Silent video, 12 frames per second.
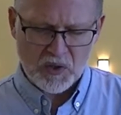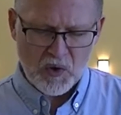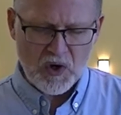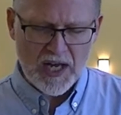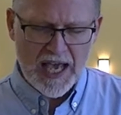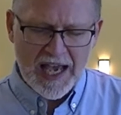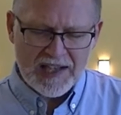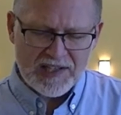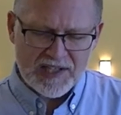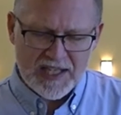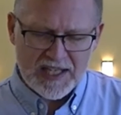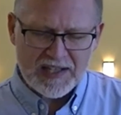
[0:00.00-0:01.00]
Lord,
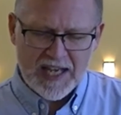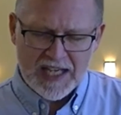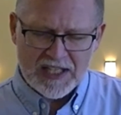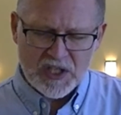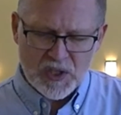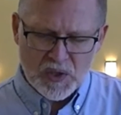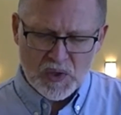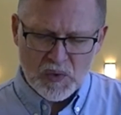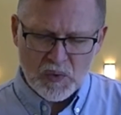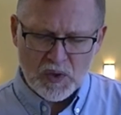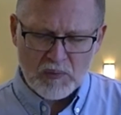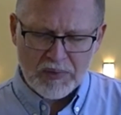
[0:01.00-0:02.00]
asking that you
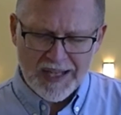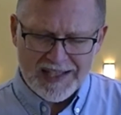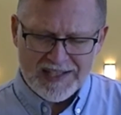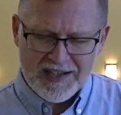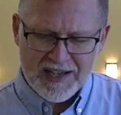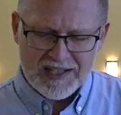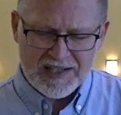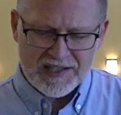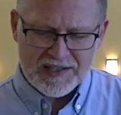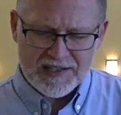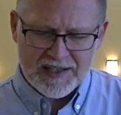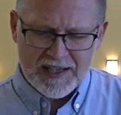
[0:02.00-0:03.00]
will bless
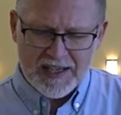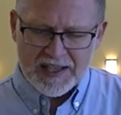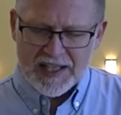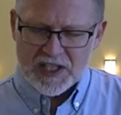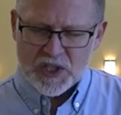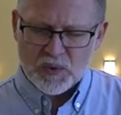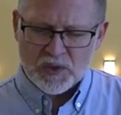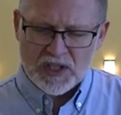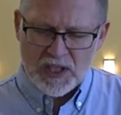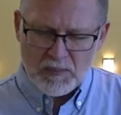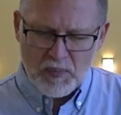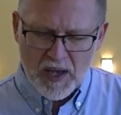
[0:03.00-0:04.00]
us, that you will
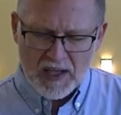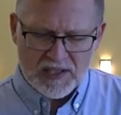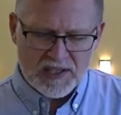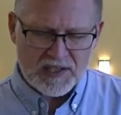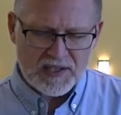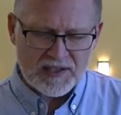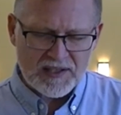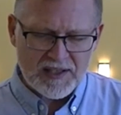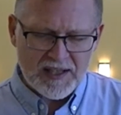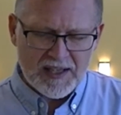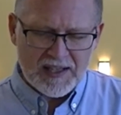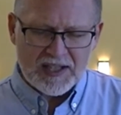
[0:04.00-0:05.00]
keep us,
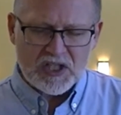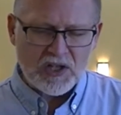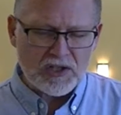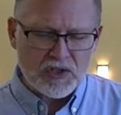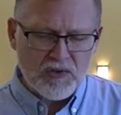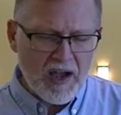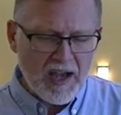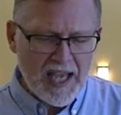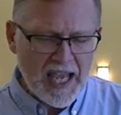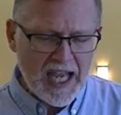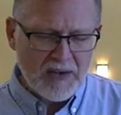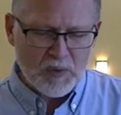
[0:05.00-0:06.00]
that your strong
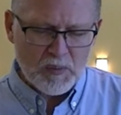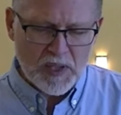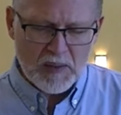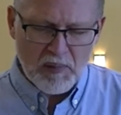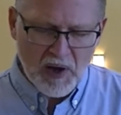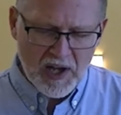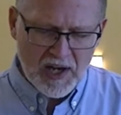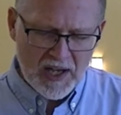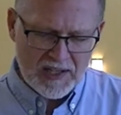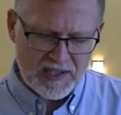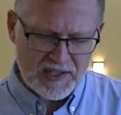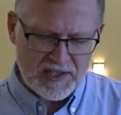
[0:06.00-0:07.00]
hand will be upon
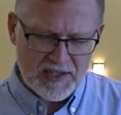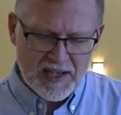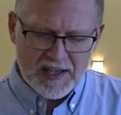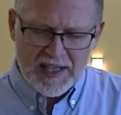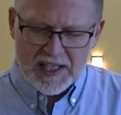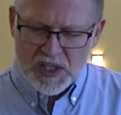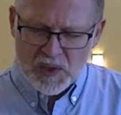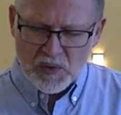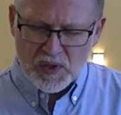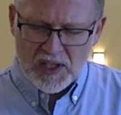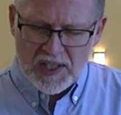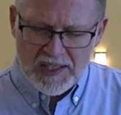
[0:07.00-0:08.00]
us, that you
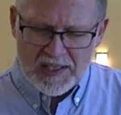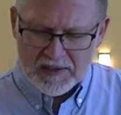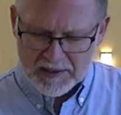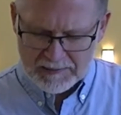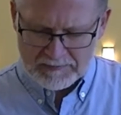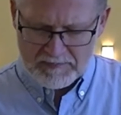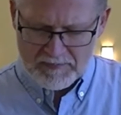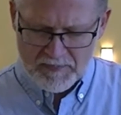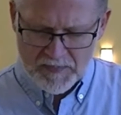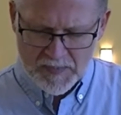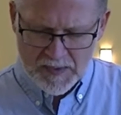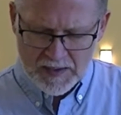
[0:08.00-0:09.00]
will heal.
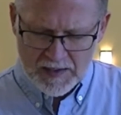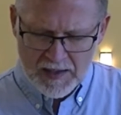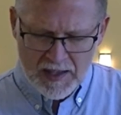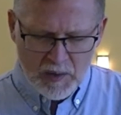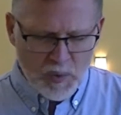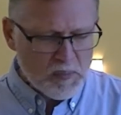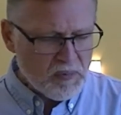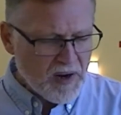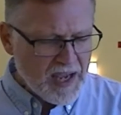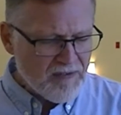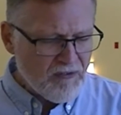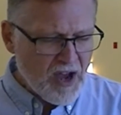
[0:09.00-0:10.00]
We
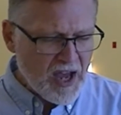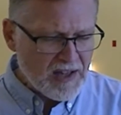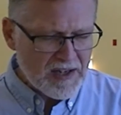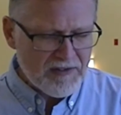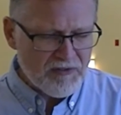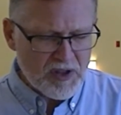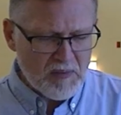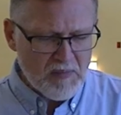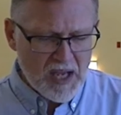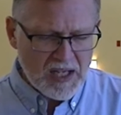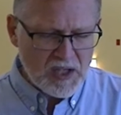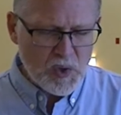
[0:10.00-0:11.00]
pray, Father, for the
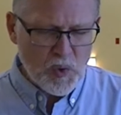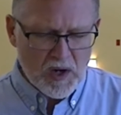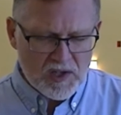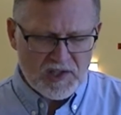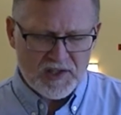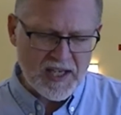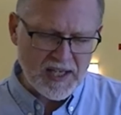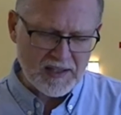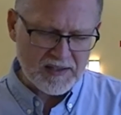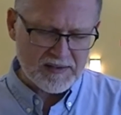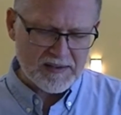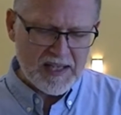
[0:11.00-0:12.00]
many who are
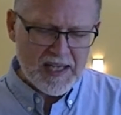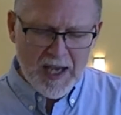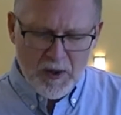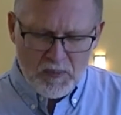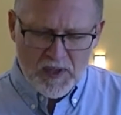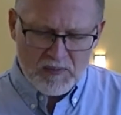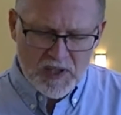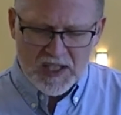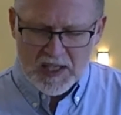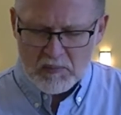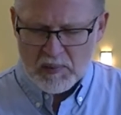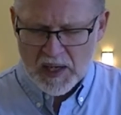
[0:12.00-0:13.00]
sick. Help them to
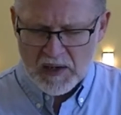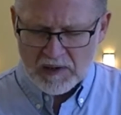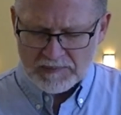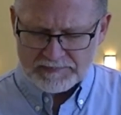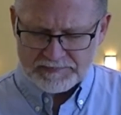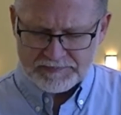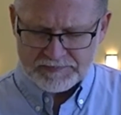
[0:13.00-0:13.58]
get better.